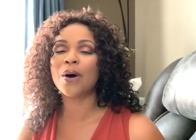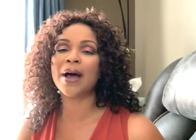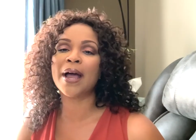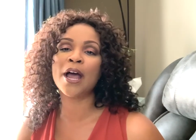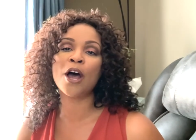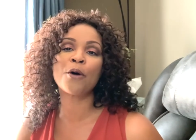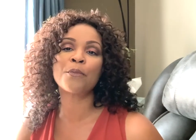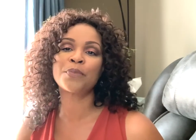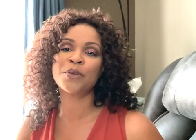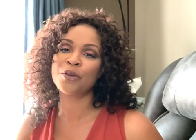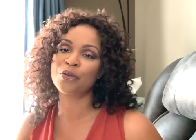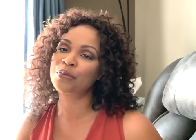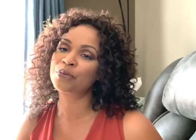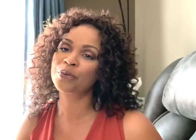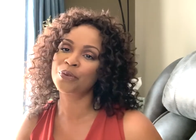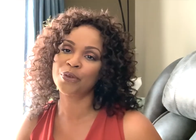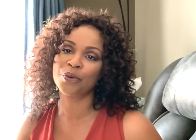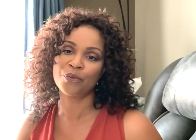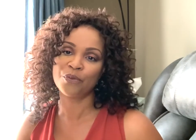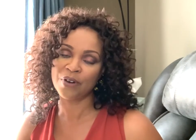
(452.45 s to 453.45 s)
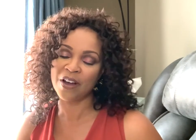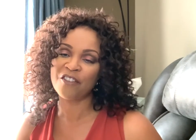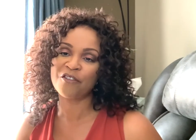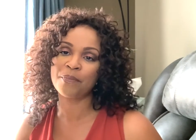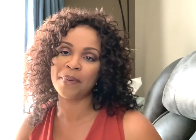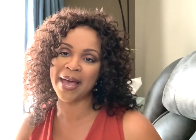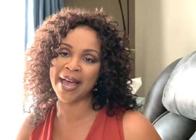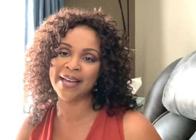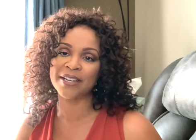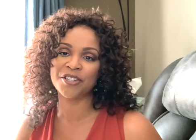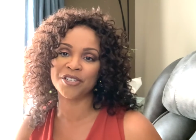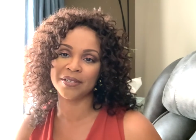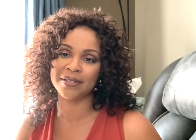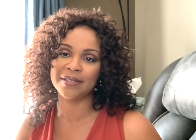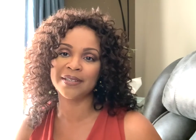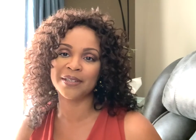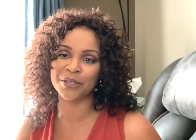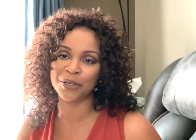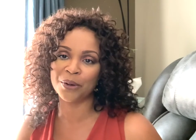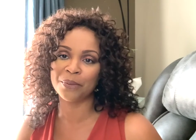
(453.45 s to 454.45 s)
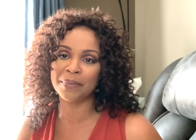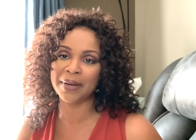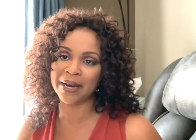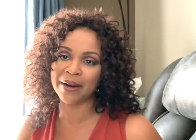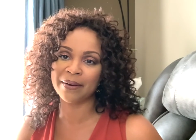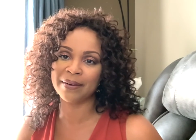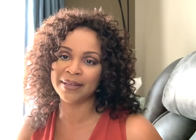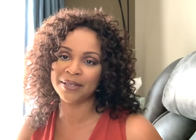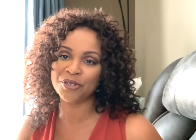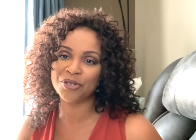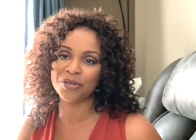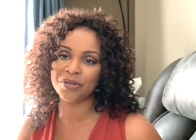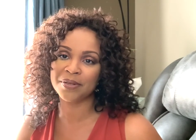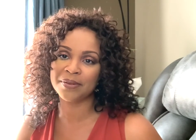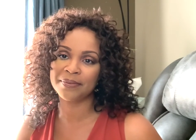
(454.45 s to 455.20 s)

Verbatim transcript: help you through the rough patches in your marriage.